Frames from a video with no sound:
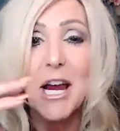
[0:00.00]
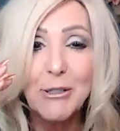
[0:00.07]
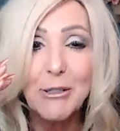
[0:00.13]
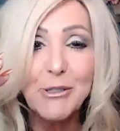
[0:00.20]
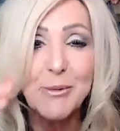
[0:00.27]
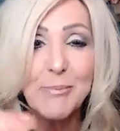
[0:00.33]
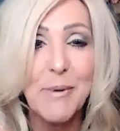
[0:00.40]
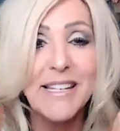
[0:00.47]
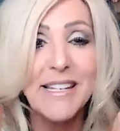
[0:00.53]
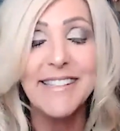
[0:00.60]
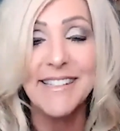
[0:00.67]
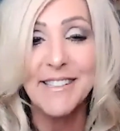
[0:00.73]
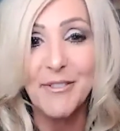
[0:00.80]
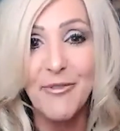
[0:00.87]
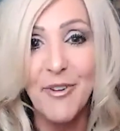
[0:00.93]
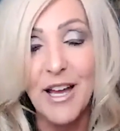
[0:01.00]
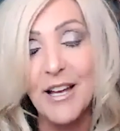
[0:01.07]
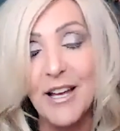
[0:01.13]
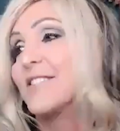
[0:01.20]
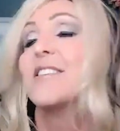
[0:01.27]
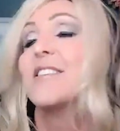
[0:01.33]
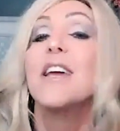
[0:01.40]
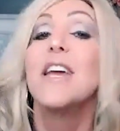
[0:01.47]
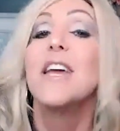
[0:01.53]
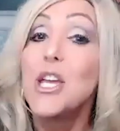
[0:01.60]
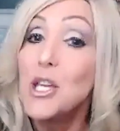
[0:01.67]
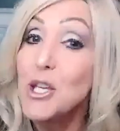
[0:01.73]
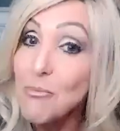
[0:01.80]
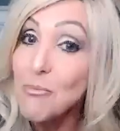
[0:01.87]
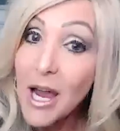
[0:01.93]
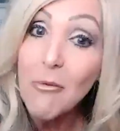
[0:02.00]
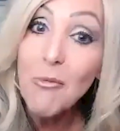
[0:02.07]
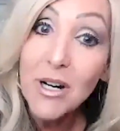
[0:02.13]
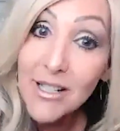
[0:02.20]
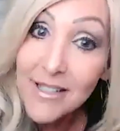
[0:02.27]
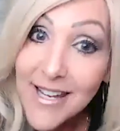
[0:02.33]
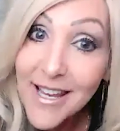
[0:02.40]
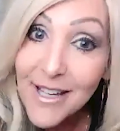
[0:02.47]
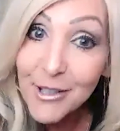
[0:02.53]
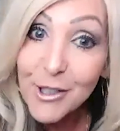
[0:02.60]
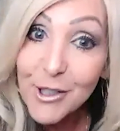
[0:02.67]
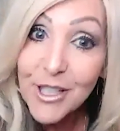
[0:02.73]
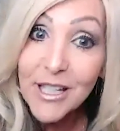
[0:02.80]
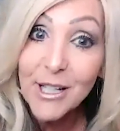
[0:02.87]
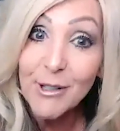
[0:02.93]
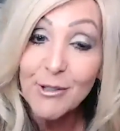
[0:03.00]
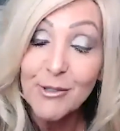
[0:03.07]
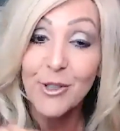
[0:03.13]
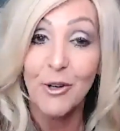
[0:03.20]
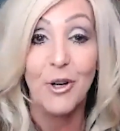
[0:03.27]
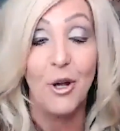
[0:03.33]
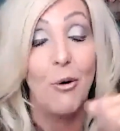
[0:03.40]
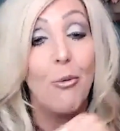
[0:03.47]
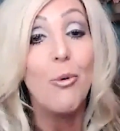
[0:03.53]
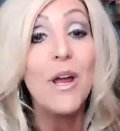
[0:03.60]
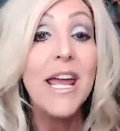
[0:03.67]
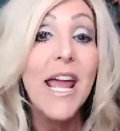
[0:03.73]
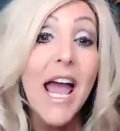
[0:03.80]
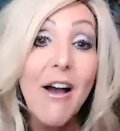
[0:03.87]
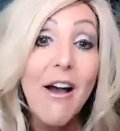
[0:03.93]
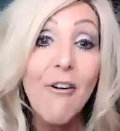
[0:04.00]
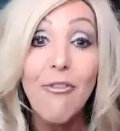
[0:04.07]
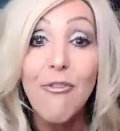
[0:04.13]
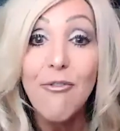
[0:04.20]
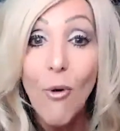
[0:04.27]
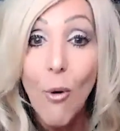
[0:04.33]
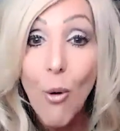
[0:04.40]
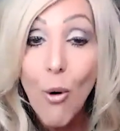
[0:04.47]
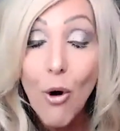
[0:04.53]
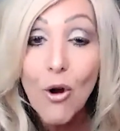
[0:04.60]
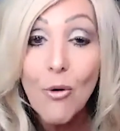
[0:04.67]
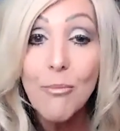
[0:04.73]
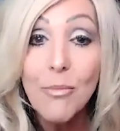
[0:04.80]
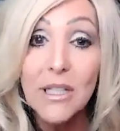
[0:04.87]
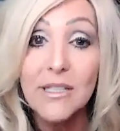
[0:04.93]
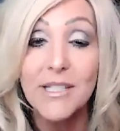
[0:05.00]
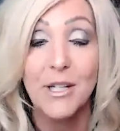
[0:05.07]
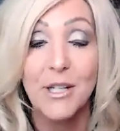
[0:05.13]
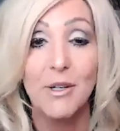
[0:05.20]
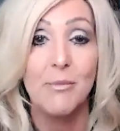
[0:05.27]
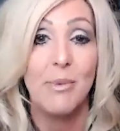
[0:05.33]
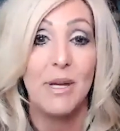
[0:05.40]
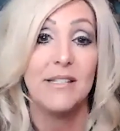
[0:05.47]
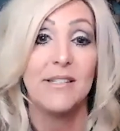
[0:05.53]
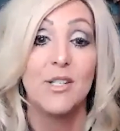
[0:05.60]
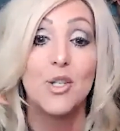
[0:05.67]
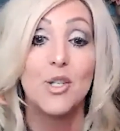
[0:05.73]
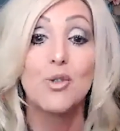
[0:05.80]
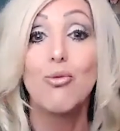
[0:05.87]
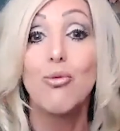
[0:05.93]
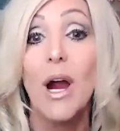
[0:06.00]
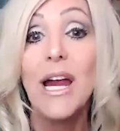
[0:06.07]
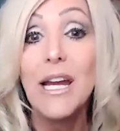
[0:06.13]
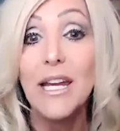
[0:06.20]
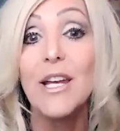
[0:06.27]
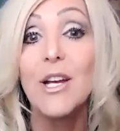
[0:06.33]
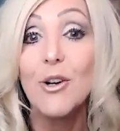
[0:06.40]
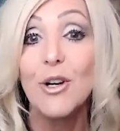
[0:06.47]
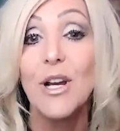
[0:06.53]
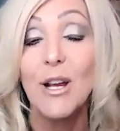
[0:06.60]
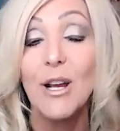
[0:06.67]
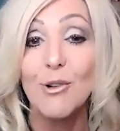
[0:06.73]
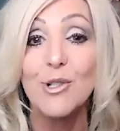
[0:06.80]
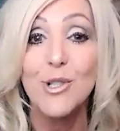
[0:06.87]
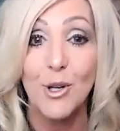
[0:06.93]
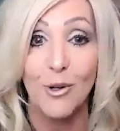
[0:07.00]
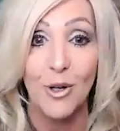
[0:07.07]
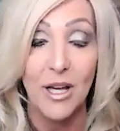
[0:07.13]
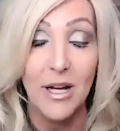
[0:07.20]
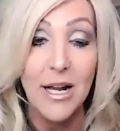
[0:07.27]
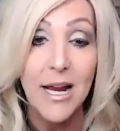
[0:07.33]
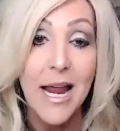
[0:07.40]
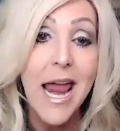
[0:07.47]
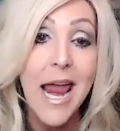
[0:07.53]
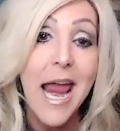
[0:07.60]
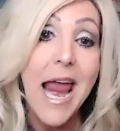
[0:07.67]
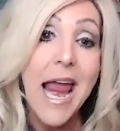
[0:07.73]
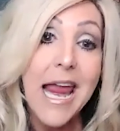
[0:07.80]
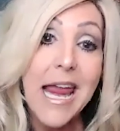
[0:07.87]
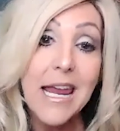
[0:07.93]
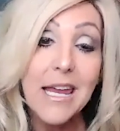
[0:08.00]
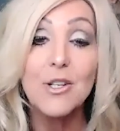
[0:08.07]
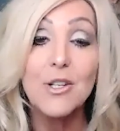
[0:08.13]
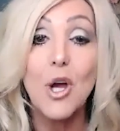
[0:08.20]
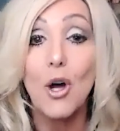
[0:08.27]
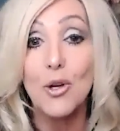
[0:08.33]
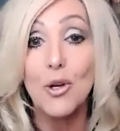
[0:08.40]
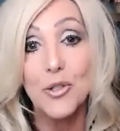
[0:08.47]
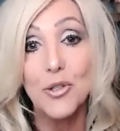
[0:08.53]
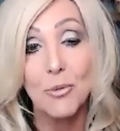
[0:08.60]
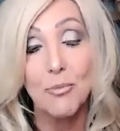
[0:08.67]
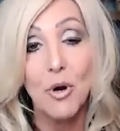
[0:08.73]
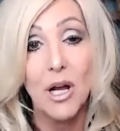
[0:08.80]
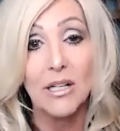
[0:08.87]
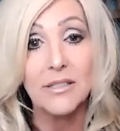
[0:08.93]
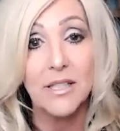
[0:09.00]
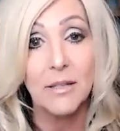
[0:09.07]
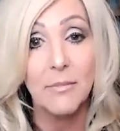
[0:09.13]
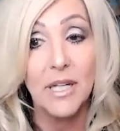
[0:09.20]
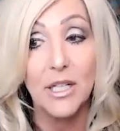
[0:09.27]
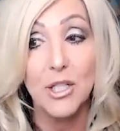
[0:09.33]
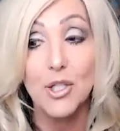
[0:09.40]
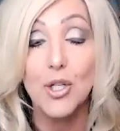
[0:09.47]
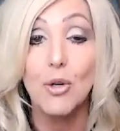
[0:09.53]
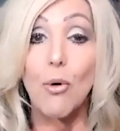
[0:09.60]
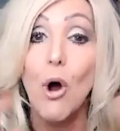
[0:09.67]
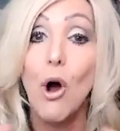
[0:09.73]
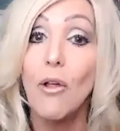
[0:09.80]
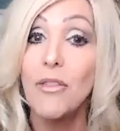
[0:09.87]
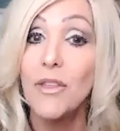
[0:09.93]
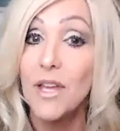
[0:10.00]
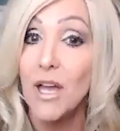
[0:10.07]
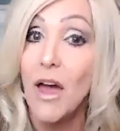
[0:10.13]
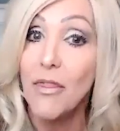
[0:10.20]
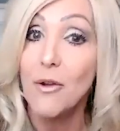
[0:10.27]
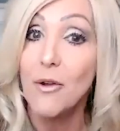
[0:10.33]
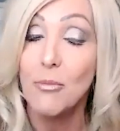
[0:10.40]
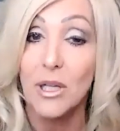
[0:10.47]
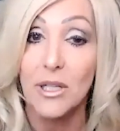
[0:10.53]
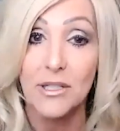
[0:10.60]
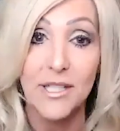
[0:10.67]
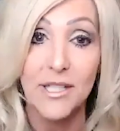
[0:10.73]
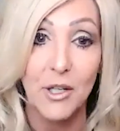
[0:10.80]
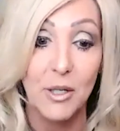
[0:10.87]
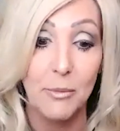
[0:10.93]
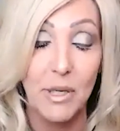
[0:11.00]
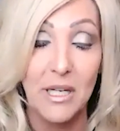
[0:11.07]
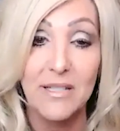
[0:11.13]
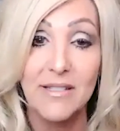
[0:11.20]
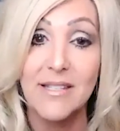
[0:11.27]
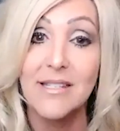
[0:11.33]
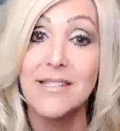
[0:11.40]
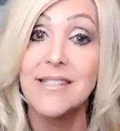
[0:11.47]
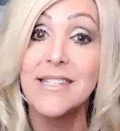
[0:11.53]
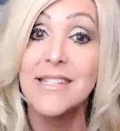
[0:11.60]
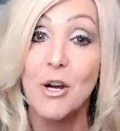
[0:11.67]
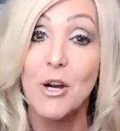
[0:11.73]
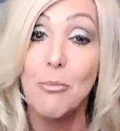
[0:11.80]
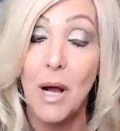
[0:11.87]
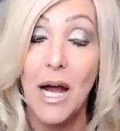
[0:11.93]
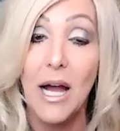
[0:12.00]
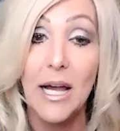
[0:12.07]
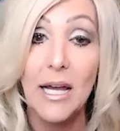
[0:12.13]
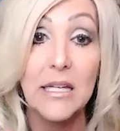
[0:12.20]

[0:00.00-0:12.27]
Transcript: aerospace and defense, you might want to take a look at Arizona. We have four military bases right here in Arizona, and also the proximity to all the other military bases nearby